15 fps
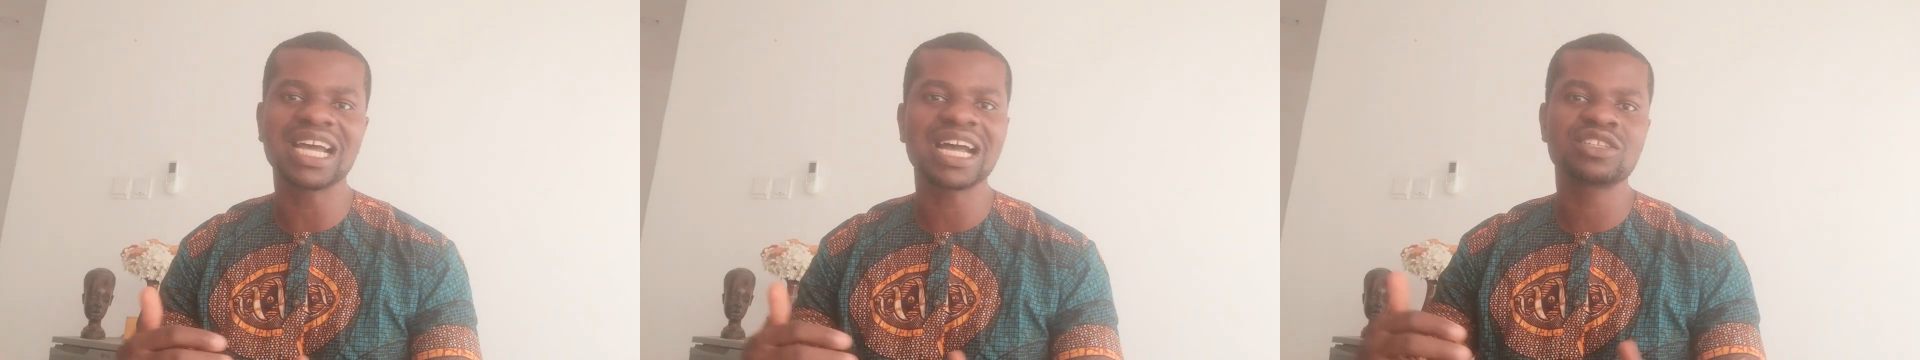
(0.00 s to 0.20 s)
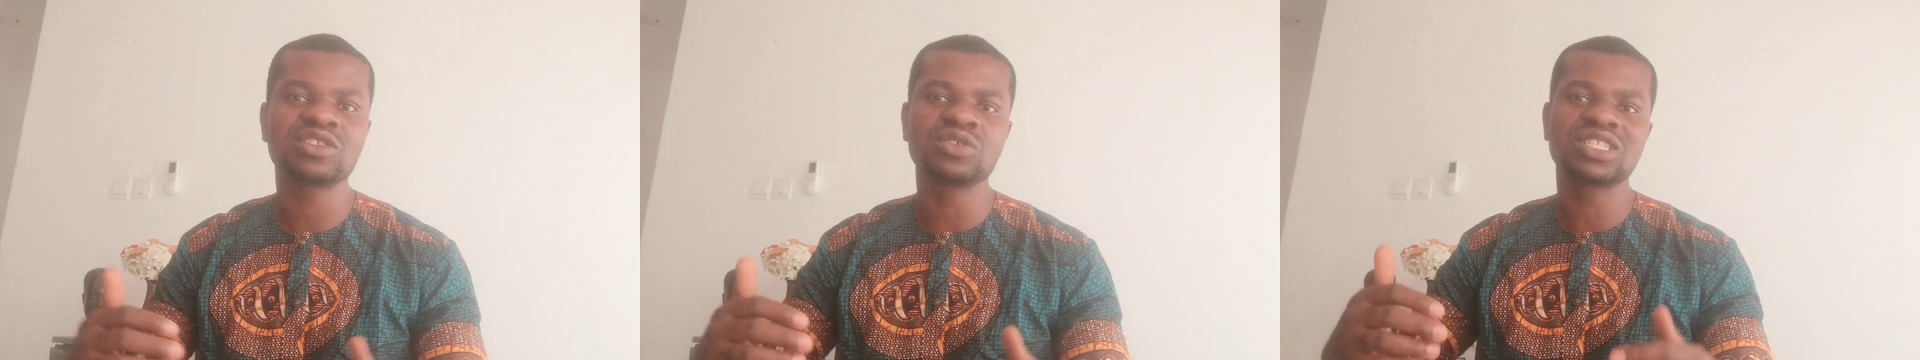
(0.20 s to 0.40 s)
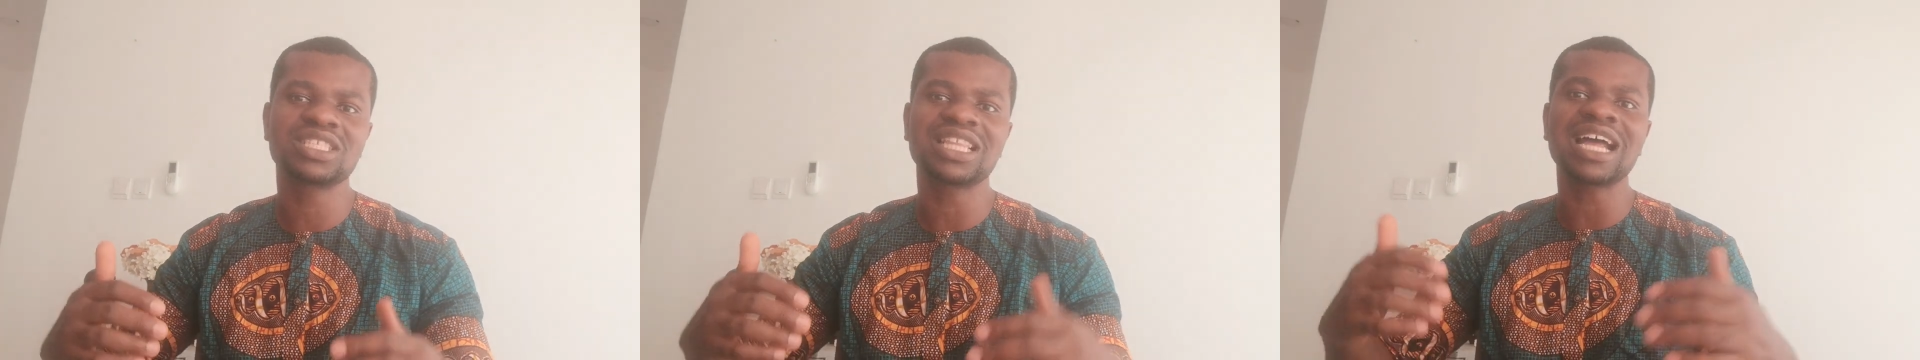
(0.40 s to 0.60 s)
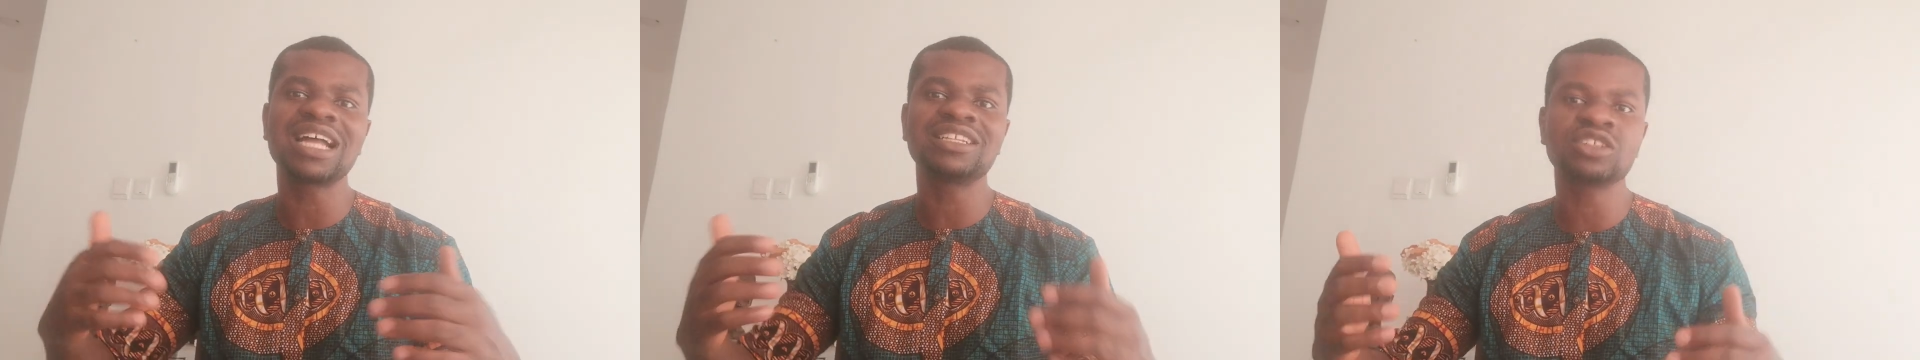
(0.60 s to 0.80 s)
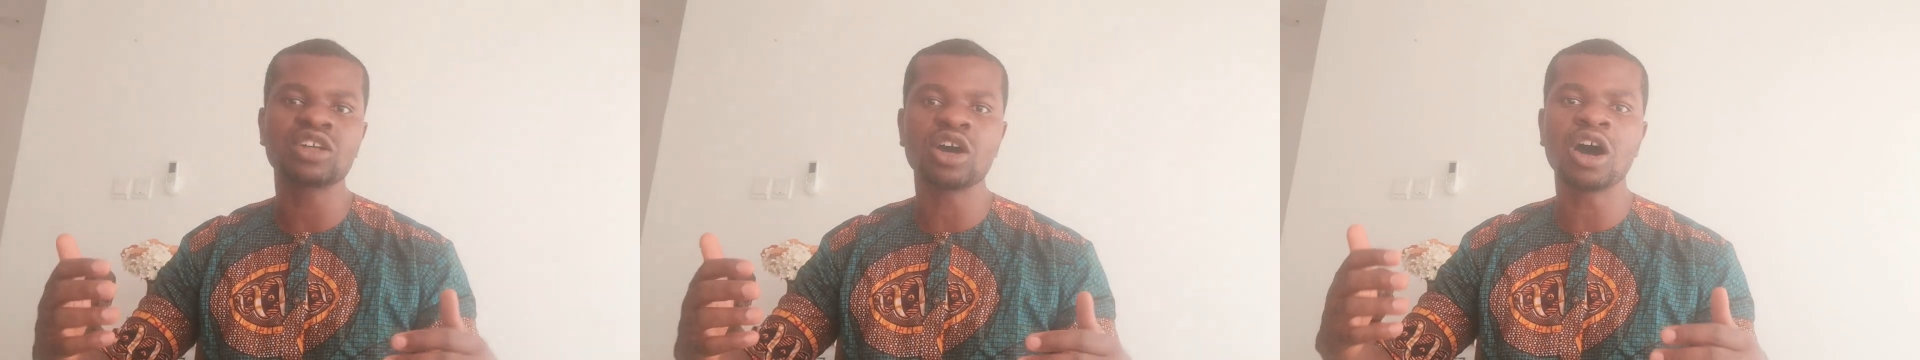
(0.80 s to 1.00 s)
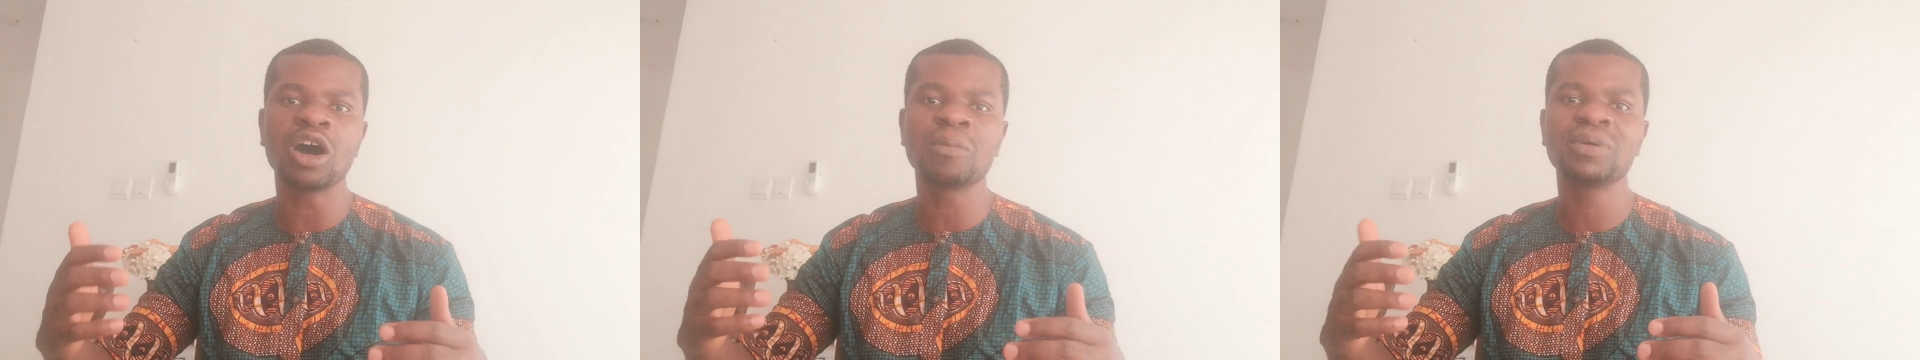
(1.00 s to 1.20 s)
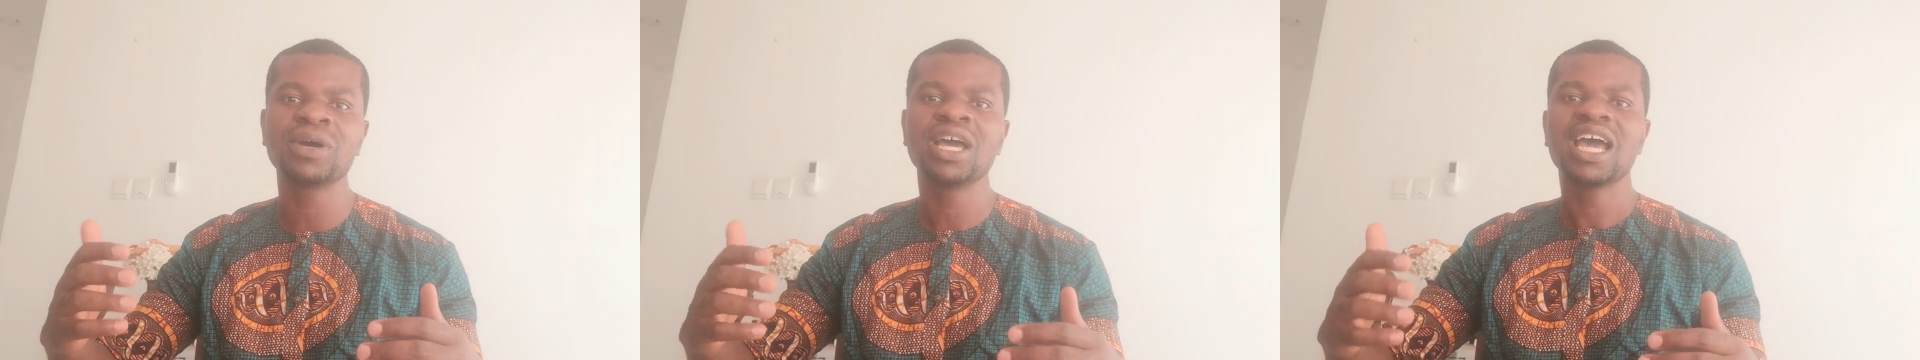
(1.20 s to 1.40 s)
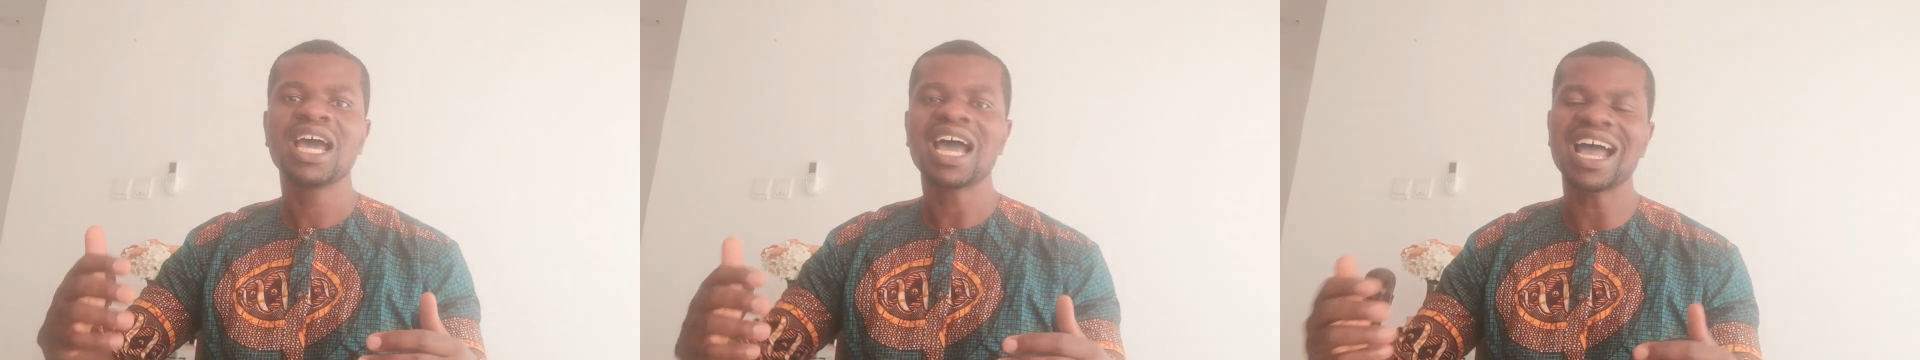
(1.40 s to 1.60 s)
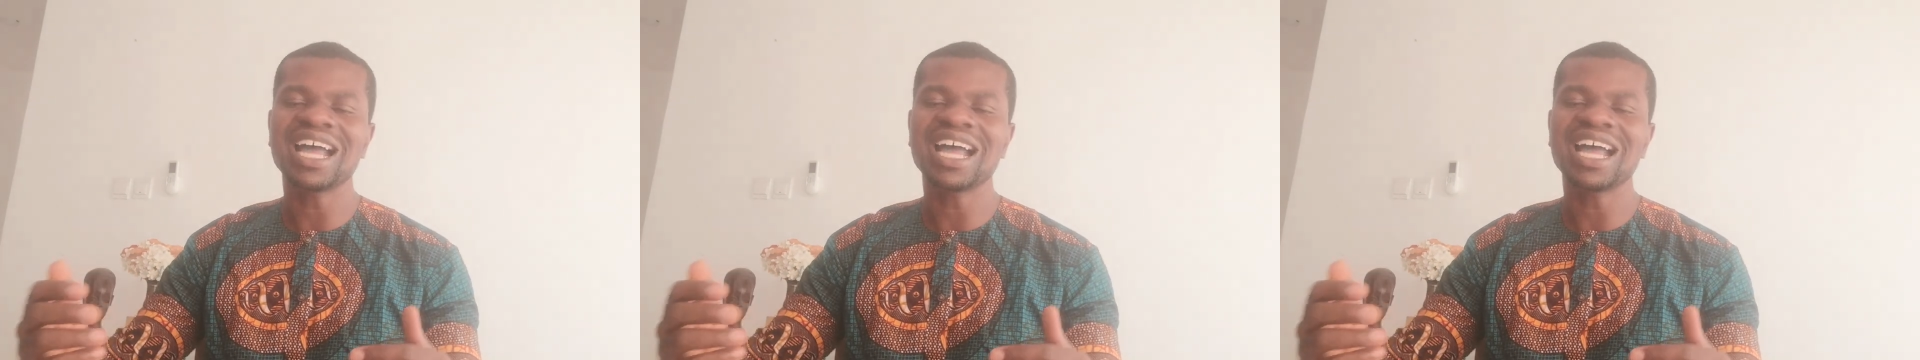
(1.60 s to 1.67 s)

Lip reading: they had to stand up